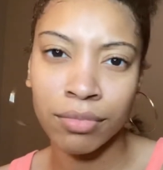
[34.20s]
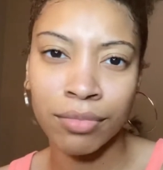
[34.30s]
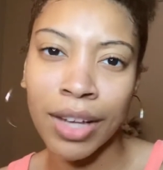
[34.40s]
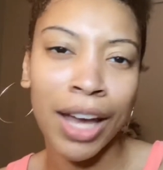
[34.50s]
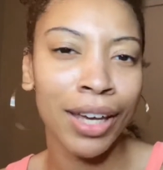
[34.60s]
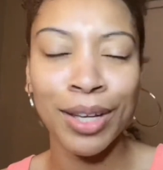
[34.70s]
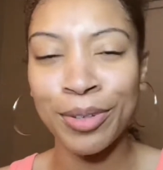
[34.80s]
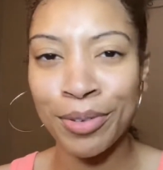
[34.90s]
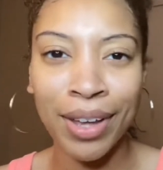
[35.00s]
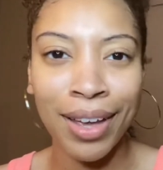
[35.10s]
I can't
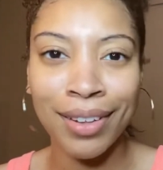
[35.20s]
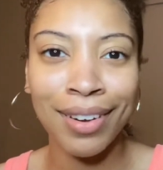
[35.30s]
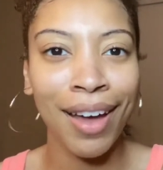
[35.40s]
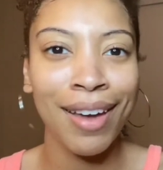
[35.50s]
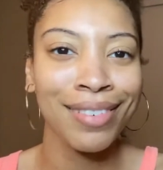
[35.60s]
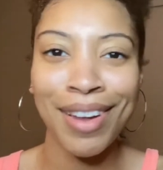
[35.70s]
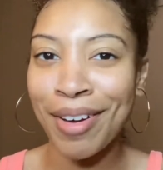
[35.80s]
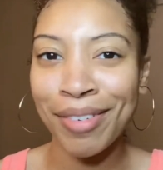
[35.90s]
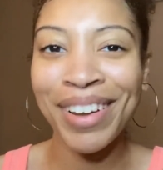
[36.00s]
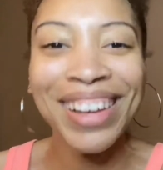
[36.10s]
do that. Like,
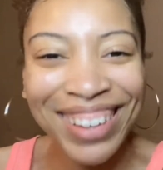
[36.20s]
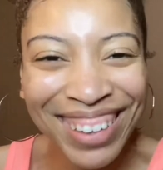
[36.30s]
no,